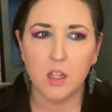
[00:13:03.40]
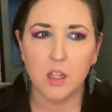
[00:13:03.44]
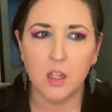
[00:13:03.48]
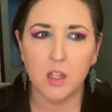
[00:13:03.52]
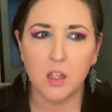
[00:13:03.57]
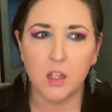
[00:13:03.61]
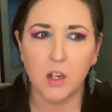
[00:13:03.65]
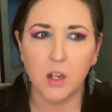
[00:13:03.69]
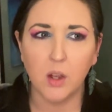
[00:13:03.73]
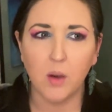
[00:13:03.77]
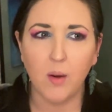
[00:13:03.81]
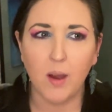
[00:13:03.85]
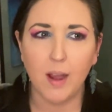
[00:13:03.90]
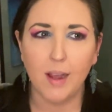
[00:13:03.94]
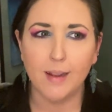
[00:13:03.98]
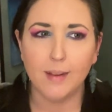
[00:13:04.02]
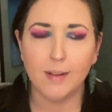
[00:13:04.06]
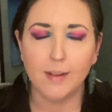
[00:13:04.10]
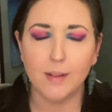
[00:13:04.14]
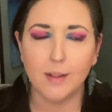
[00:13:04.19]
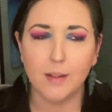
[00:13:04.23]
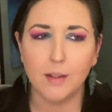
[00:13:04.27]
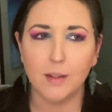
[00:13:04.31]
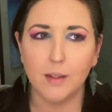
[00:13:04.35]
you know,
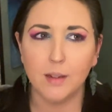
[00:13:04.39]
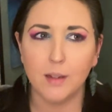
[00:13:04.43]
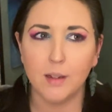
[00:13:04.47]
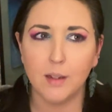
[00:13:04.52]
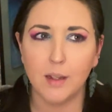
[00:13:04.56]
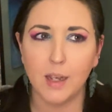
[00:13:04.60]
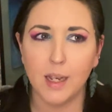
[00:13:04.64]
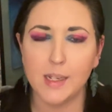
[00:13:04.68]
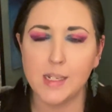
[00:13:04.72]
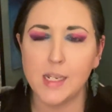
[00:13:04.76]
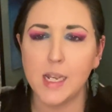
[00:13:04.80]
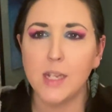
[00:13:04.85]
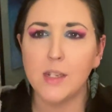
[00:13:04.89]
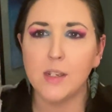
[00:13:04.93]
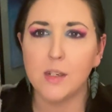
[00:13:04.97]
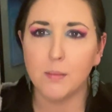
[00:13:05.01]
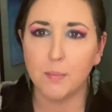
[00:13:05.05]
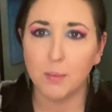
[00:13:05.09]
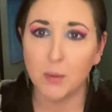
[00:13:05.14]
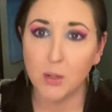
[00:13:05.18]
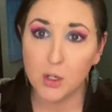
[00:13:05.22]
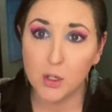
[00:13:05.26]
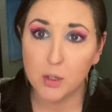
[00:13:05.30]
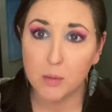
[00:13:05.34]
I I tend to
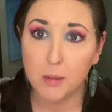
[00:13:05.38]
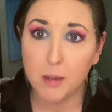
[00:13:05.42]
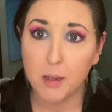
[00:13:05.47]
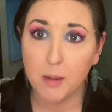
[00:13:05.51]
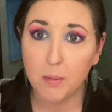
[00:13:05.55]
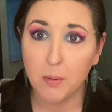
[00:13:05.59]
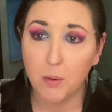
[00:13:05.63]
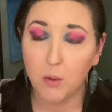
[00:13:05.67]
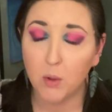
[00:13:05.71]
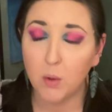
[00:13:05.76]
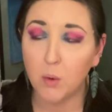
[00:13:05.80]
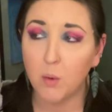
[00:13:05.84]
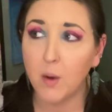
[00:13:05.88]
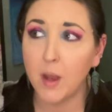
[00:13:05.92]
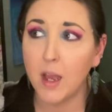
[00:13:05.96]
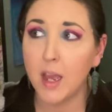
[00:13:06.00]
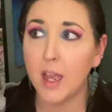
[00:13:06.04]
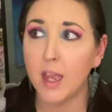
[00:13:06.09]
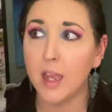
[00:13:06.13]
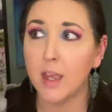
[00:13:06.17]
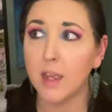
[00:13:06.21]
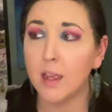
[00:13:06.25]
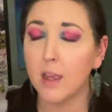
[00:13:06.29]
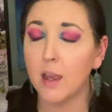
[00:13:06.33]
push people
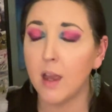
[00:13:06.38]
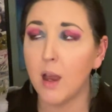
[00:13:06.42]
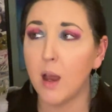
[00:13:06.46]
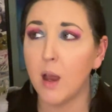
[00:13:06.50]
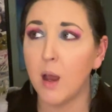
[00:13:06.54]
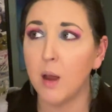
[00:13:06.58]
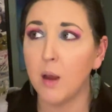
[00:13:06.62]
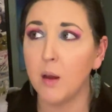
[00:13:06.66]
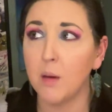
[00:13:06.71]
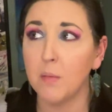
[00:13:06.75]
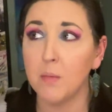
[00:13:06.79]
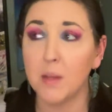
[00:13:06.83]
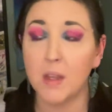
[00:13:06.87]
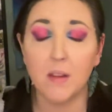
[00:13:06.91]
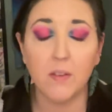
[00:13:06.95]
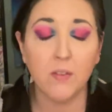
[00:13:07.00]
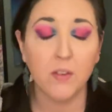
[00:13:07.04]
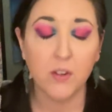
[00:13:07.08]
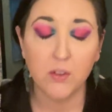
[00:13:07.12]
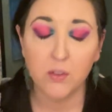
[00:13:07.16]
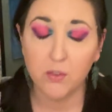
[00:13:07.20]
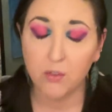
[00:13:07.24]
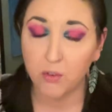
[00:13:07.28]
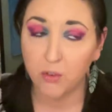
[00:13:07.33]
away, um,
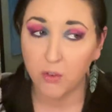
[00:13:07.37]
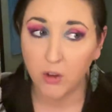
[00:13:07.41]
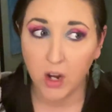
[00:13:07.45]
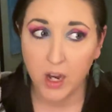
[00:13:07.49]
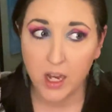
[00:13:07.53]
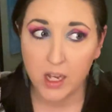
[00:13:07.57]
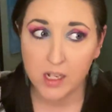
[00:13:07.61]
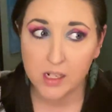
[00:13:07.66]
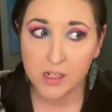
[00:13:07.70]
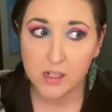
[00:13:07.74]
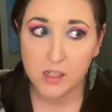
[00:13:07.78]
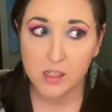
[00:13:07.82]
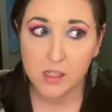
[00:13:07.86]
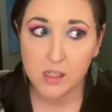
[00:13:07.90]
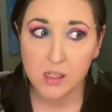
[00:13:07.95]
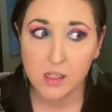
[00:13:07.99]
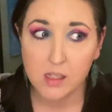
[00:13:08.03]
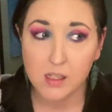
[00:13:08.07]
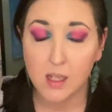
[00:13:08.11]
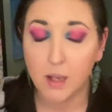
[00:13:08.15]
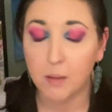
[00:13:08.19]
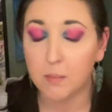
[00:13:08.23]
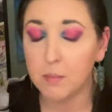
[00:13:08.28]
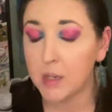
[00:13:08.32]
even friends,
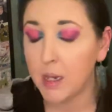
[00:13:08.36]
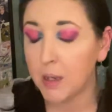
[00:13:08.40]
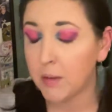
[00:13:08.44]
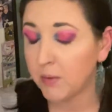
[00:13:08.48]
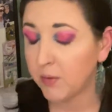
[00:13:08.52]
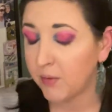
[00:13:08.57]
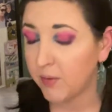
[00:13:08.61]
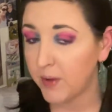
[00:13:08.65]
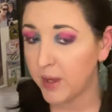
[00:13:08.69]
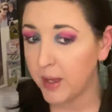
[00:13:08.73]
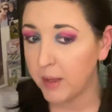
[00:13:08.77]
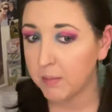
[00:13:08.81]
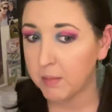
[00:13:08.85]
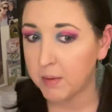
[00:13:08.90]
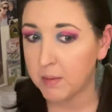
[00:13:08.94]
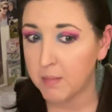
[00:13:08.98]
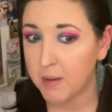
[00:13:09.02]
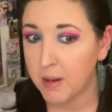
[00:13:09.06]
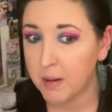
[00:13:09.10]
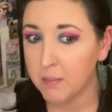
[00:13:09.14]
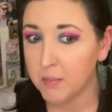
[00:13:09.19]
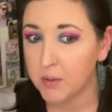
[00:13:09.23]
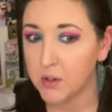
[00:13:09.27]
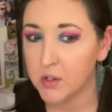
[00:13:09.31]
sometimes family
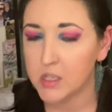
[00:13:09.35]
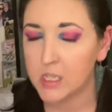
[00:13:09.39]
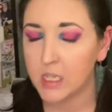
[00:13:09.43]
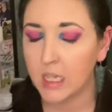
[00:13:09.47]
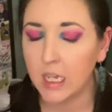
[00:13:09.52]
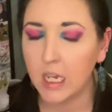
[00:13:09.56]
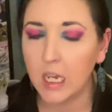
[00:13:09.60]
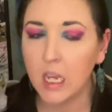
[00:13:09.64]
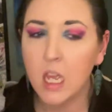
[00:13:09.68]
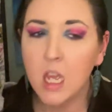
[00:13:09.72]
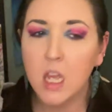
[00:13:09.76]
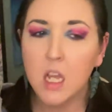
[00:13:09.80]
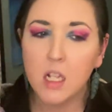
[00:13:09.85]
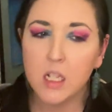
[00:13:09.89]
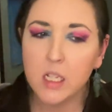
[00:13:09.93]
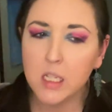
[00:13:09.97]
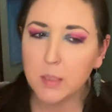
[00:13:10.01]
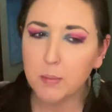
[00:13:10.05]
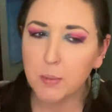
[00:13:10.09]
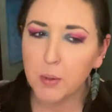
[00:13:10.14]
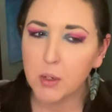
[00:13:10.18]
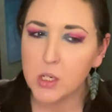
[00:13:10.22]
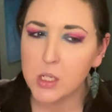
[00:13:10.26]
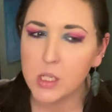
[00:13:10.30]
members. Like
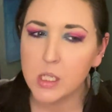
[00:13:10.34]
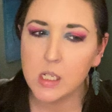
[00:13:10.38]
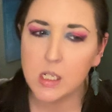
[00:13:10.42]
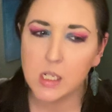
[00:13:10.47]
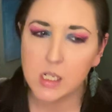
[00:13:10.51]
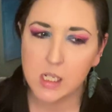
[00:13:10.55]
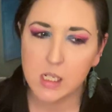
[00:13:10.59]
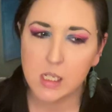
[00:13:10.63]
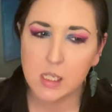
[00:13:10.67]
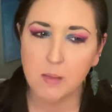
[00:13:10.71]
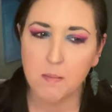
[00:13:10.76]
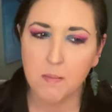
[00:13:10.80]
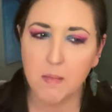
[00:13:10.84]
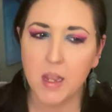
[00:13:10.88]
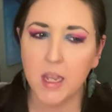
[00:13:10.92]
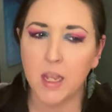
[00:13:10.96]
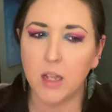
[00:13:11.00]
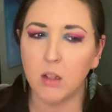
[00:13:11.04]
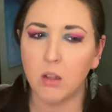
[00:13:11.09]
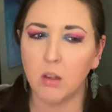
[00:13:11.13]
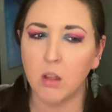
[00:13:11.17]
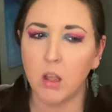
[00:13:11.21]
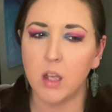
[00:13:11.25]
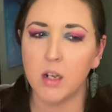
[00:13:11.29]
this person doesn't make
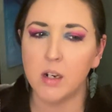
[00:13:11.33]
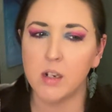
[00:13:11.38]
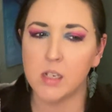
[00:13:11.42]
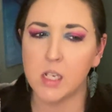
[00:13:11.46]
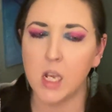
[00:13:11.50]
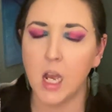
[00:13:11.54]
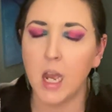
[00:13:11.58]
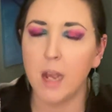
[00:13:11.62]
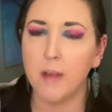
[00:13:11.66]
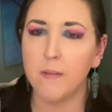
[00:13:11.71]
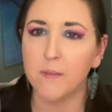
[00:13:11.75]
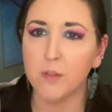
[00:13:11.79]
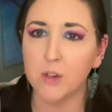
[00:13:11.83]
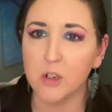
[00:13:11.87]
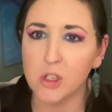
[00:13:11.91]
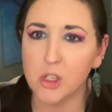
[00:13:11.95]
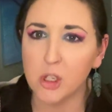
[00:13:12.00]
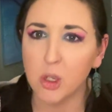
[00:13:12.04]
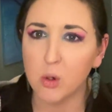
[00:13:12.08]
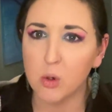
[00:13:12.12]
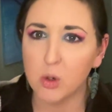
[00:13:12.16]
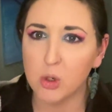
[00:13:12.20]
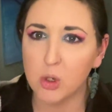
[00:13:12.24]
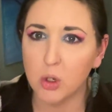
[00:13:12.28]
a lot of time for
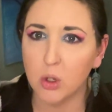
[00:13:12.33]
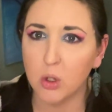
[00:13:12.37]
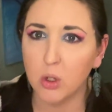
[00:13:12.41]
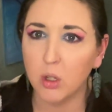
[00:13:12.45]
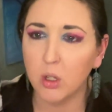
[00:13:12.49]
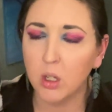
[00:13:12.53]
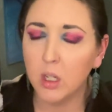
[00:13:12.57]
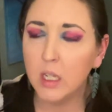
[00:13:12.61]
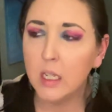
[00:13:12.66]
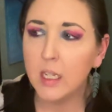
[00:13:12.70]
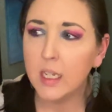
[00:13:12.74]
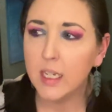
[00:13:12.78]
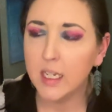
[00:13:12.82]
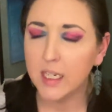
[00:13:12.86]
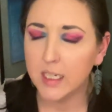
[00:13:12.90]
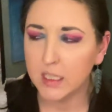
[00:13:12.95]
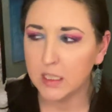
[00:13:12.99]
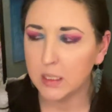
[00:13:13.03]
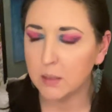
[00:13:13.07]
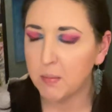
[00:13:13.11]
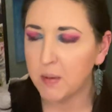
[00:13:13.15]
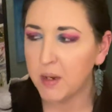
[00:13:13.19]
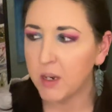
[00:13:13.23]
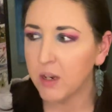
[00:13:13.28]
social
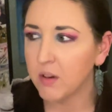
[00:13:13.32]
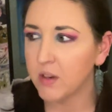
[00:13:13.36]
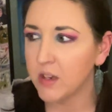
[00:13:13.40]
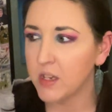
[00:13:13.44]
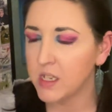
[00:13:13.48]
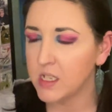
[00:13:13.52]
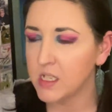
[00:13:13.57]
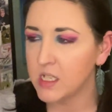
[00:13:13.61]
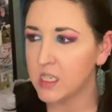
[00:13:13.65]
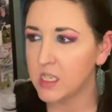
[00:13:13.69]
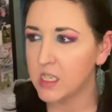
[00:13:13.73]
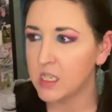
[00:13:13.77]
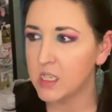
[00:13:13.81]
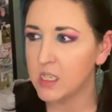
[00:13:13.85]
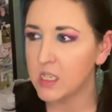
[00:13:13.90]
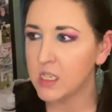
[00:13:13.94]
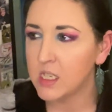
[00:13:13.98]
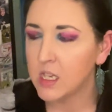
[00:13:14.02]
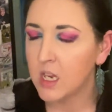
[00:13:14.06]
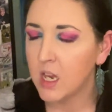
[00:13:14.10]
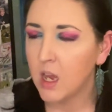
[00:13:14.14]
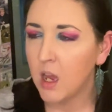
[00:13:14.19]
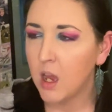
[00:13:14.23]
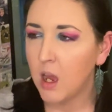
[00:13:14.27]
experiences.
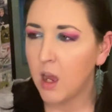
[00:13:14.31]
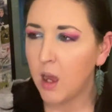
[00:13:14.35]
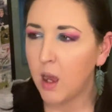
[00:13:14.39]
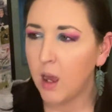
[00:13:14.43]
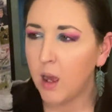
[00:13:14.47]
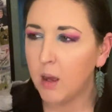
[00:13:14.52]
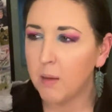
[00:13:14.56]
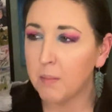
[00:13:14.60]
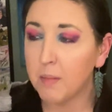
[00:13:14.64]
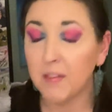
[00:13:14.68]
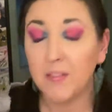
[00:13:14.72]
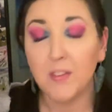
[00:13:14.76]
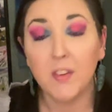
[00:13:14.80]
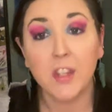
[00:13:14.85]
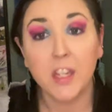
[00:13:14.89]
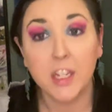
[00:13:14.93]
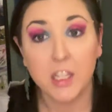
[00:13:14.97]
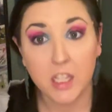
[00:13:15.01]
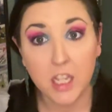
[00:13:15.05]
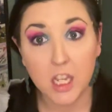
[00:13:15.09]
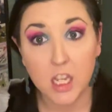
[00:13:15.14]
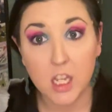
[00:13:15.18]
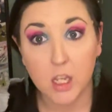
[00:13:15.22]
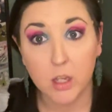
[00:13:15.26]
Um, I feel
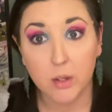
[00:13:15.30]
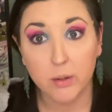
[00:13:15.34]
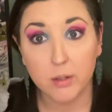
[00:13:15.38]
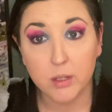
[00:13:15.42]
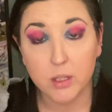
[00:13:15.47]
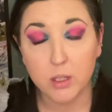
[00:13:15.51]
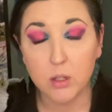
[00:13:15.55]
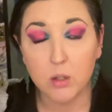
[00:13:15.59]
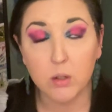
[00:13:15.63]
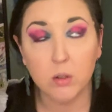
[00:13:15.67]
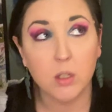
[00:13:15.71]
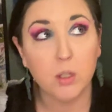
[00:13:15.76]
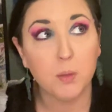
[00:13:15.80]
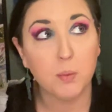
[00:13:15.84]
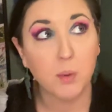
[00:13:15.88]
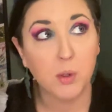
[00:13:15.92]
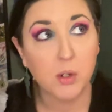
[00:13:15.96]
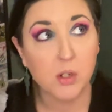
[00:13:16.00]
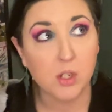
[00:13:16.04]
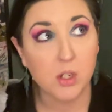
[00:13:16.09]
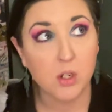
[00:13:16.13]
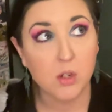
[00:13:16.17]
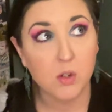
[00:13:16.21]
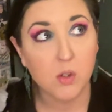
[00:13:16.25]
like they used to. This
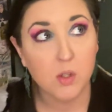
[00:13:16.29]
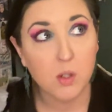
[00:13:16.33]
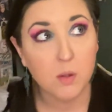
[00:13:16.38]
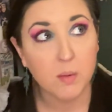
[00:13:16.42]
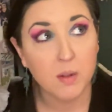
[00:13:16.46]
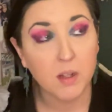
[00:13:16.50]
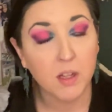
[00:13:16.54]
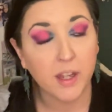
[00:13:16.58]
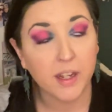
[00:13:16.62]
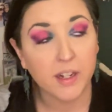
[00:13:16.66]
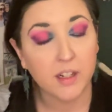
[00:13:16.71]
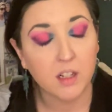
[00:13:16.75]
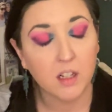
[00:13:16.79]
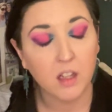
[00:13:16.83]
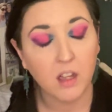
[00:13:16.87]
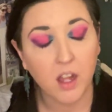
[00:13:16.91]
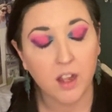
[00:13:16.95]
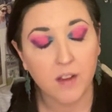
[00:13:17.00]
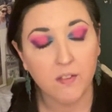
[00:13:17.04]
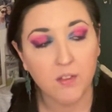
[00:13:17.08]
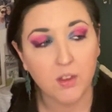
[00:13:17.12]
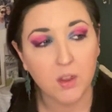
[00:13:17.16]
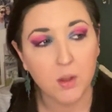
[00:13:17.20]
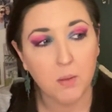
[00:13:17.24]
person used to be like the
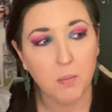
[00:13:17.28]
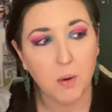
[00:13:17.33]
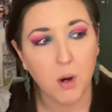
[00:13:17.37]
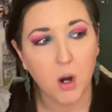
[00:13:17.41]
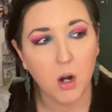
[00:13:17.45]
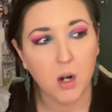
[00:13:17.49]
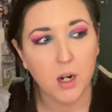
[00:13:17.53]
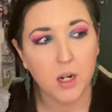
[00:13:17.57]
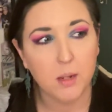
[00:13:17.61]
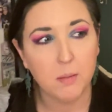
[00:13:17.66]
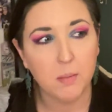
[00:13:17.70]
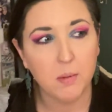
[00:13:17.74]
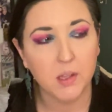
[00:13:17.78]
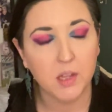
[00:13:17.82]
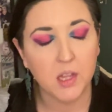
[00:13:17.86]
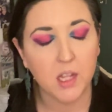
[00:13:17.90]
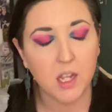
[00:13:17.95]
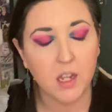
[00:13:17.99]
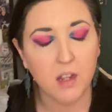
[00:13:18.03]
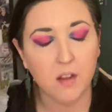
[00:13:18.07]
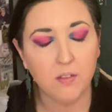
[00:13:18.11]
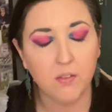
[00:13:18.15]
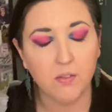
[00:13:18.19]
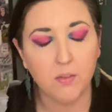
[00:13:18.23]
life of the party, but
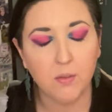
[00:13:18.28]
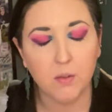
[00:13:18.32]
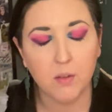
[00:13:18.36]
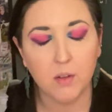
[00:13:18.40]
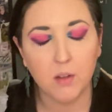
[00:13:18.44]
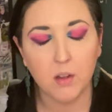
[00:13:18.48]
they've